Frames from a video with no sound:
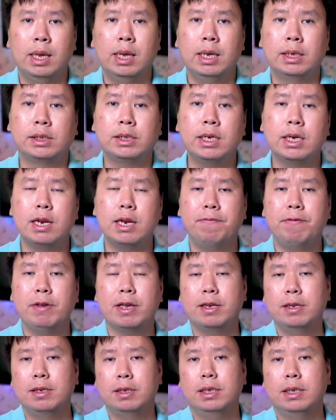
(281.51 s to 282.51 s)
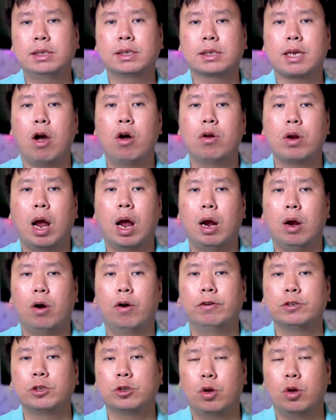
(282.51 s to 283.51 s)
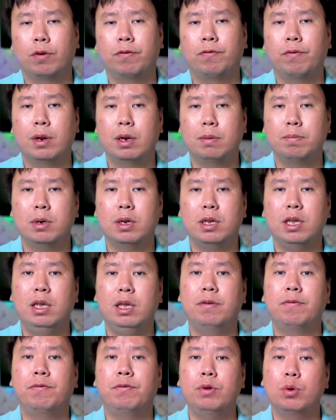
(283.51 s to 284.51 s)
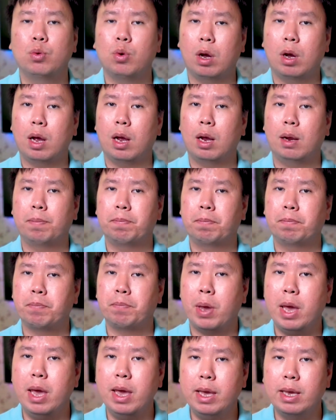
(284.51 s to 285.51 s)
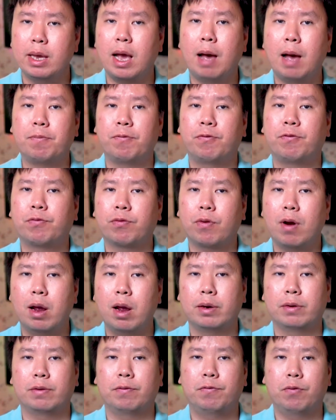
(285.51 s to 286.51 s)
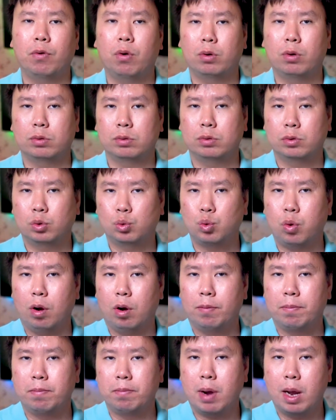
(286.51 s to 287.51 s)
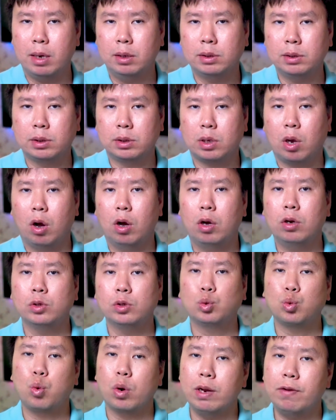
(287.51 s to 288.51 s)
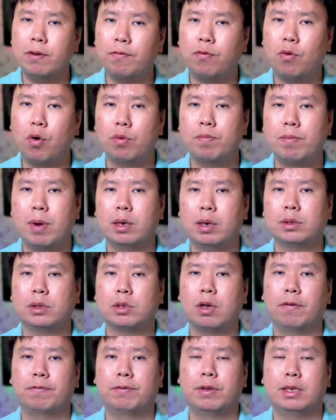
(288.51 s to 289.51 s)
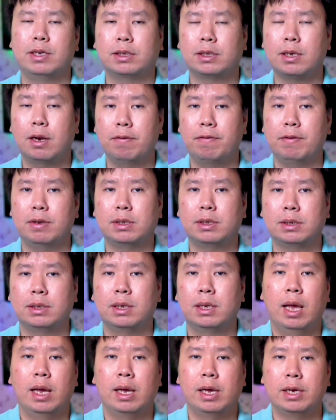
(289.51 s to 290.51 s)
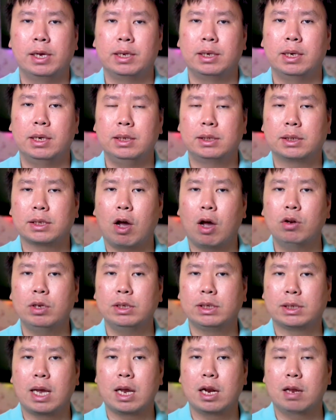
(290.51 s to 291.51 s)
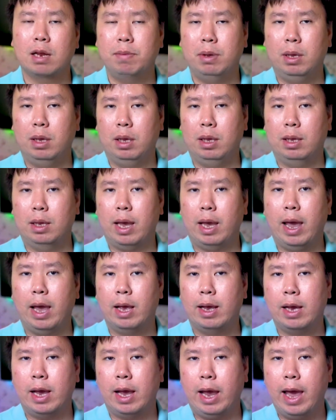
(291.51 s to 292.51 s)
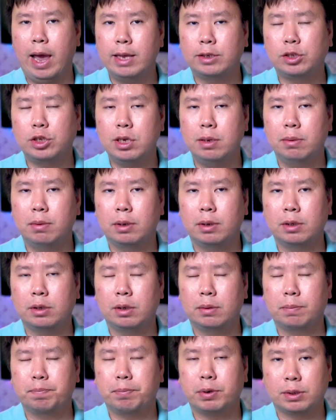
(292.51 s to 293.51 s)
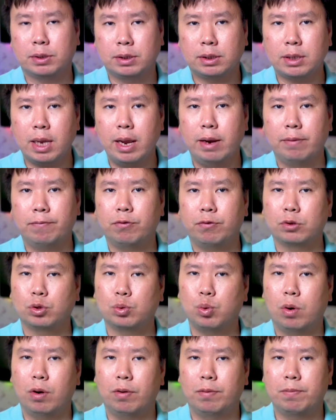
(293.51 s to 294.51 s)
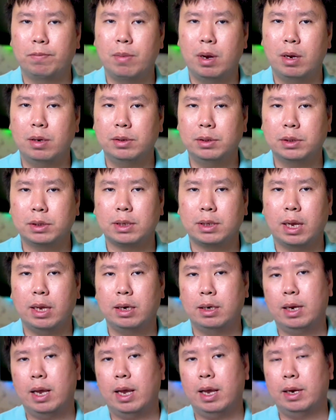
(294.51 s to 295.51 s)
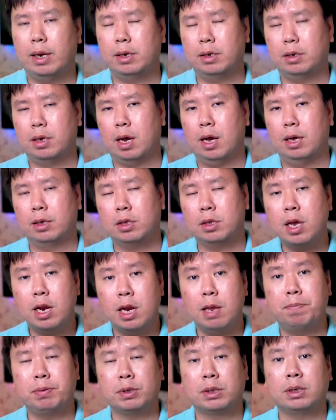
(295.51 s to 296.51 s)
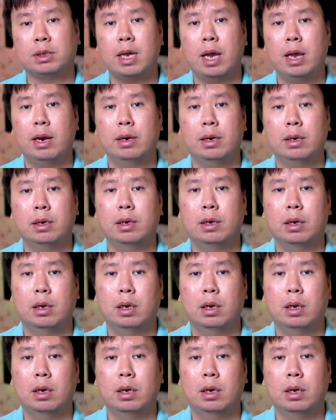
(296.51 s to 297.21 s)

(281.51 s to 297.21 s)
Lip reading: Significant discounts are also available if you are paying upfront for 12 months or 24 months of the service. The discount is gonna be 18% for 12 months and then 30%